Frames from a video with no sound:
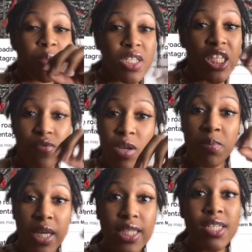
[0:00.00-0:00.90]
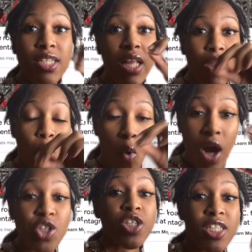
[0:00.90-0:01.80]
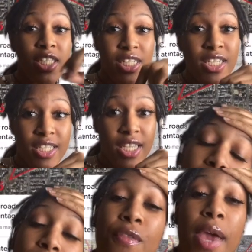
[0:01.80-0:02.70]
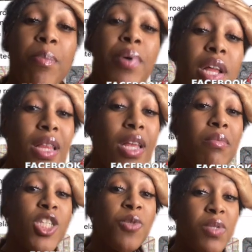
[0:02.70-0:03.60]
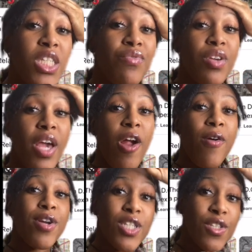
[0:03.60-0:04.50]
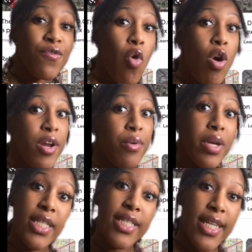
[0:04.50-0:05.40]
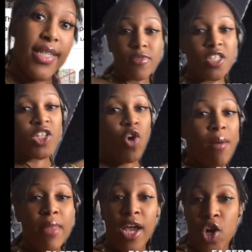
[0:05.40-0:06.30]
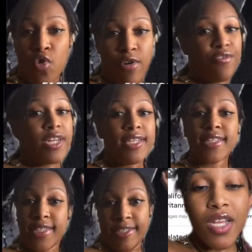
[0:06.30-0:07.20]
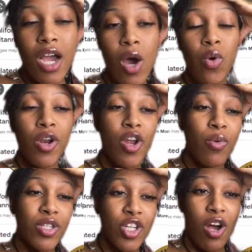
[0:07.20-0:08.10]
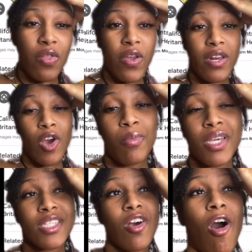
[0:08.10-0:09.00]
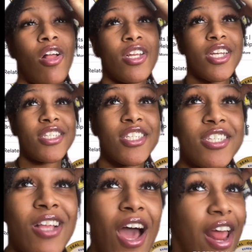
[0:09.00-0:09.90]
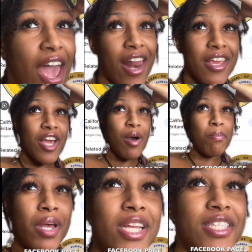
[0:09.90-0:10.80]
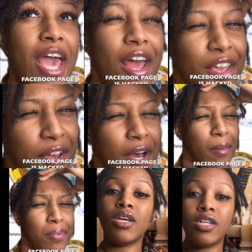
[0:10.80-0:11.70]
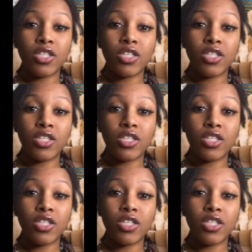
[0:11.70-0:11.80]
Specific places like Washington, D.C., they put them in specific areas for a reason. So I'm not going for this. I want to know what y'all think, though, because all of this is not adding up, but it's adding up.